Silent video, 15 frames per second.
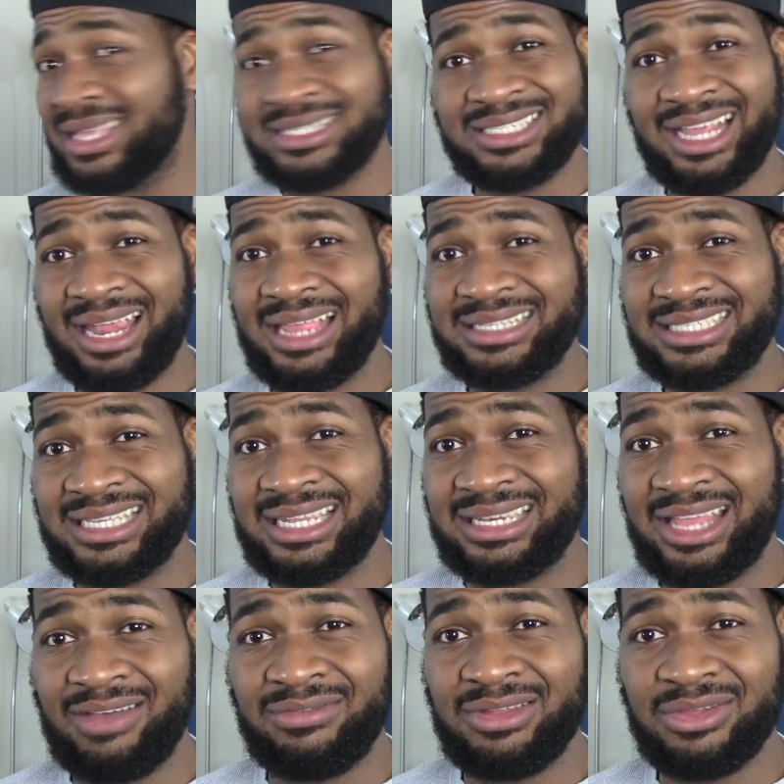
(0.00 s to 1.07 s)
that y'all ain't seen the
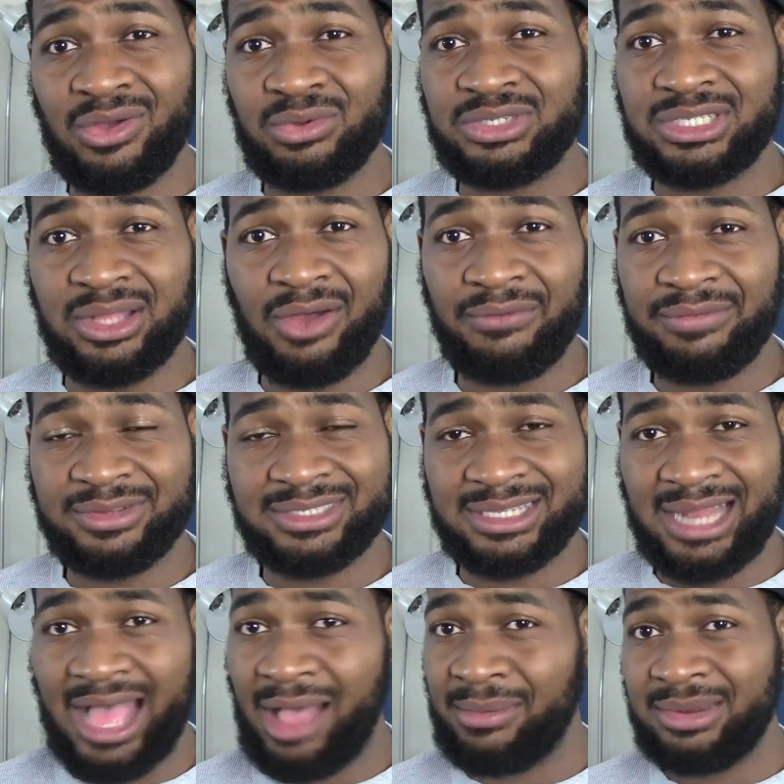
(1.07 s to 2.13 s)
Devil in Gucci loafers
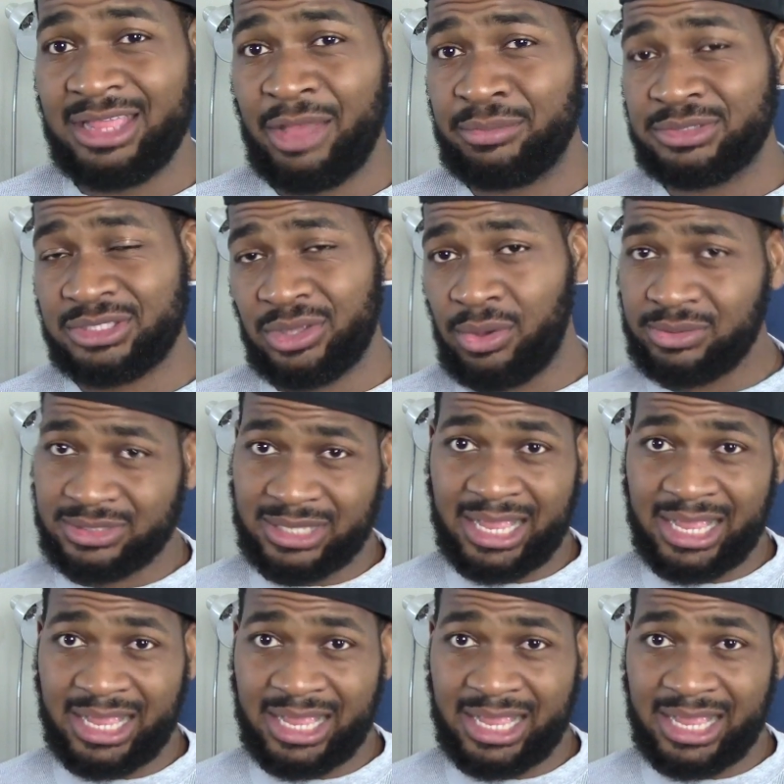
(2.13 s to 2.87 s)
in how many episodes?